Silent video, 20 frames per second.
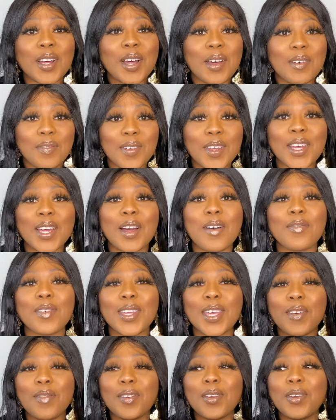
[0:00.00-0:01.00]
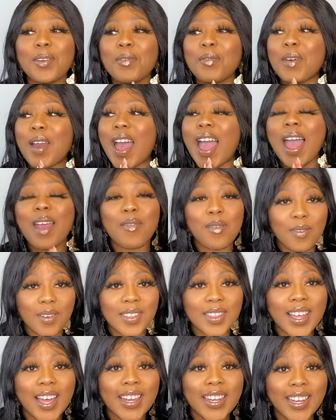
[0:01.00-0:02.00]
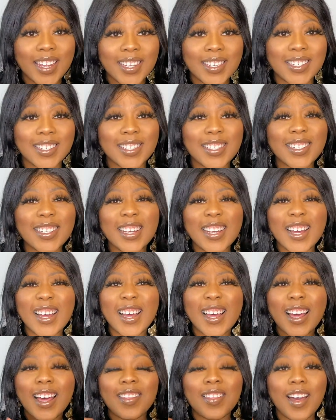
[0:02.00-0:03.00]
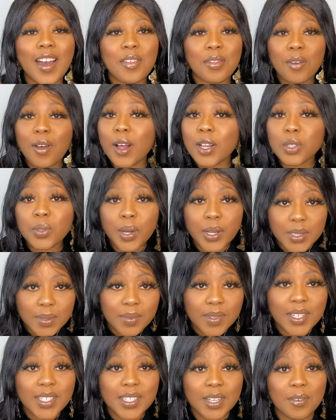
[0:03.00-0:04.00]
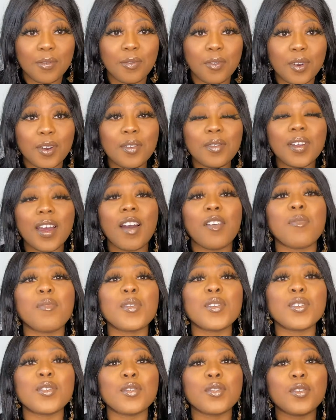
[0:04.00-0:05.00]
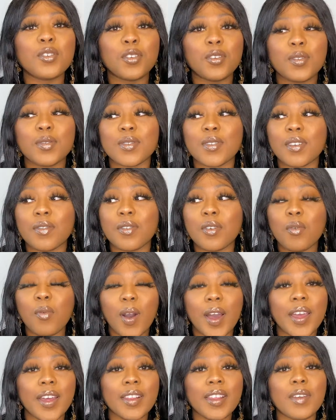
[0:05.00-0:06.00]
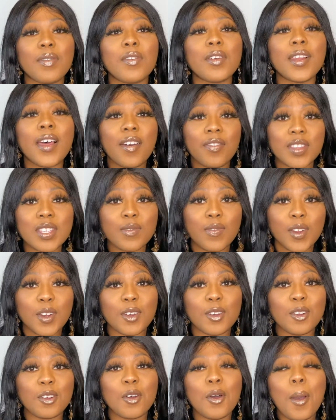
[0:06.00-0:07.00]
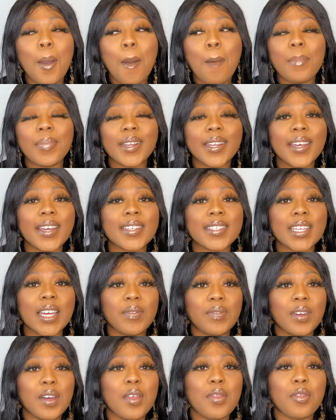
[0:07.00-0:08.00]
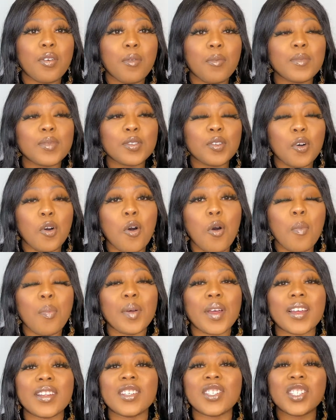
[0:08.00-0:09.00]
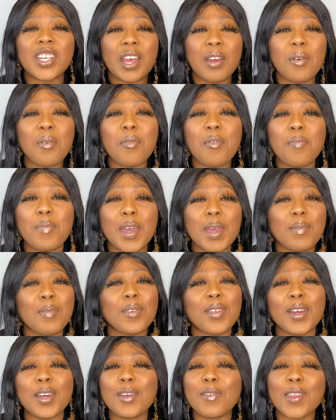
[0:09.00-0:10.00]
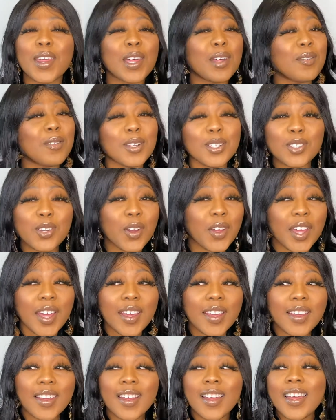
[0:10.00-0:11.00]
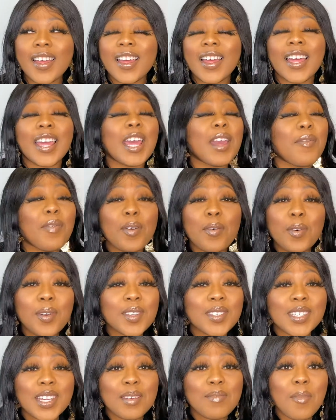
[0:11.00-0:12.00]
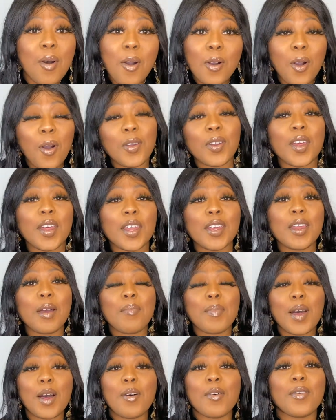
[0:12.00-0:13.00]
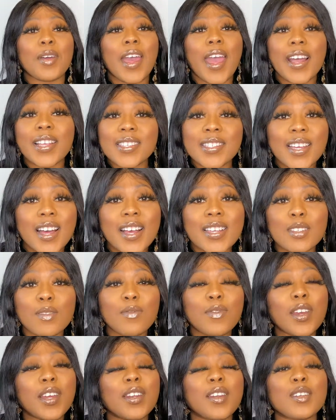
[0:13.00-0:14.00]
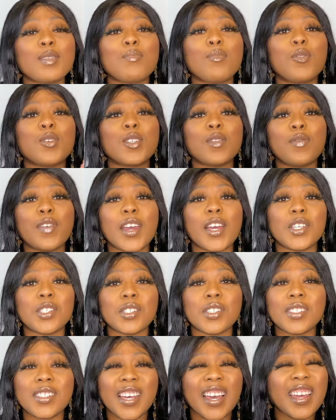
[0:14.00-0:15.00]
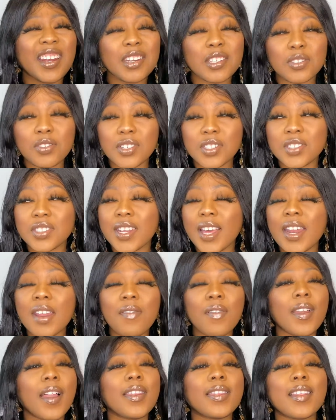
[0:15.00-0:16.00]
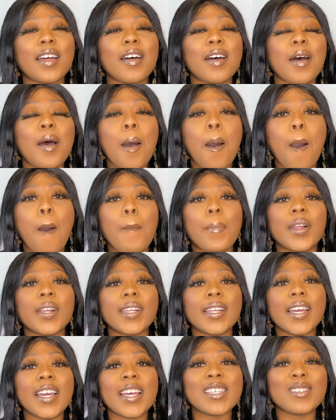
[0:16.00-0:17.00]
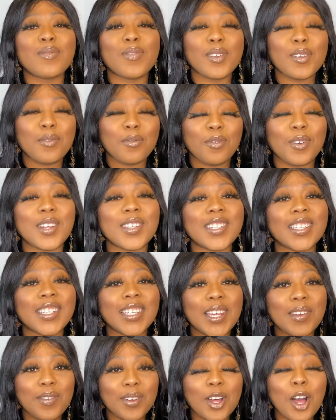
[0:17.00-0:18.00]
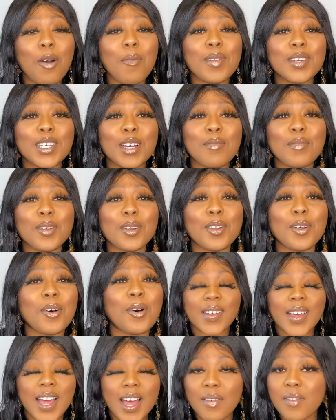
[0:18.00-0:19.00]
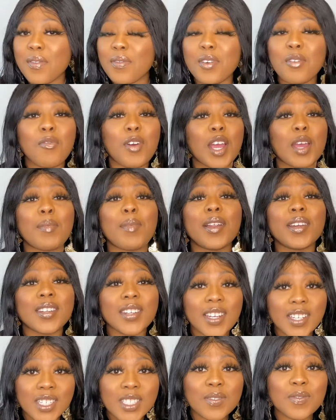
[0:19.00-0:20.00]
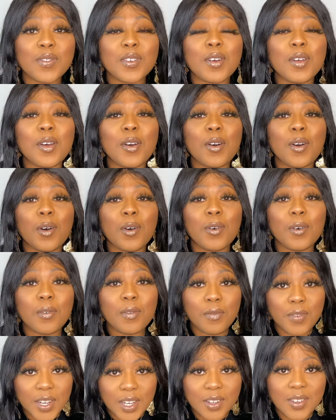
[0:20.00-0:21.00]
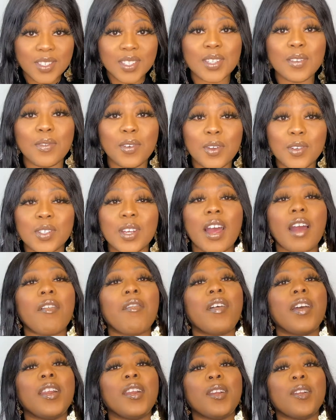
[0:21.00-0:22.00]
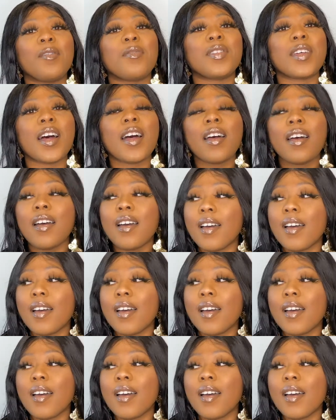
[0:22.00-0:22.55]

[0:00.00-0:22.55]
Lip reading: I think I've given you everything that I need to. I thought I'll try something different. I haven't been doing glutes for a while. If you like this video, please give it a thumbs up and share it with people that you think will enjoy it. If you want to see more content about exercise, fitness, motivation, diet, nutrition, anything like that, please feel free to leave a comment down below. I have a few recommendations for videos in the future. I really love that.